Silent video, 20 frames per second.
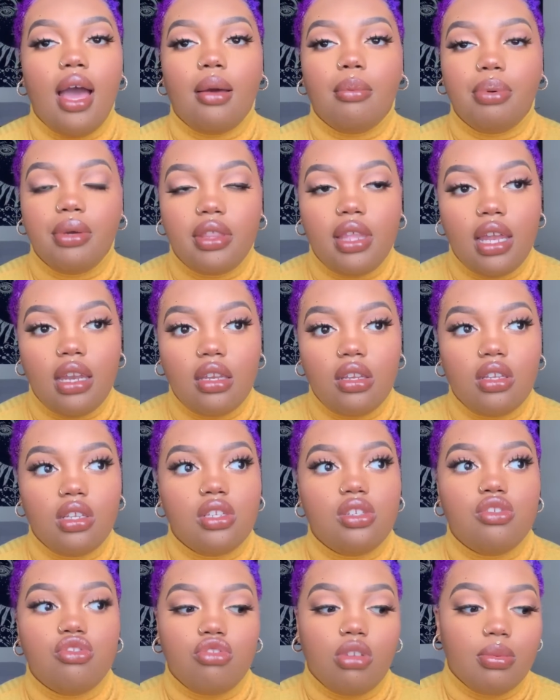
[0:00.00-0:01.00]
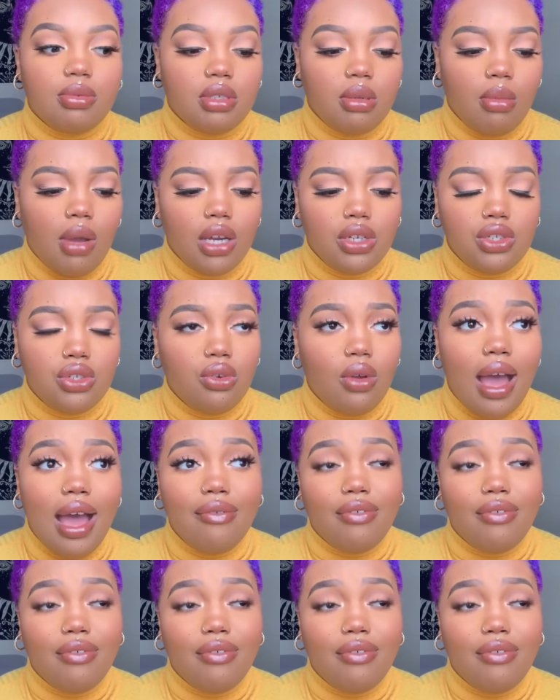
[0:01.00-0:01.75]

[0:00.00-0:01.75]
I'll put that in the description bar too.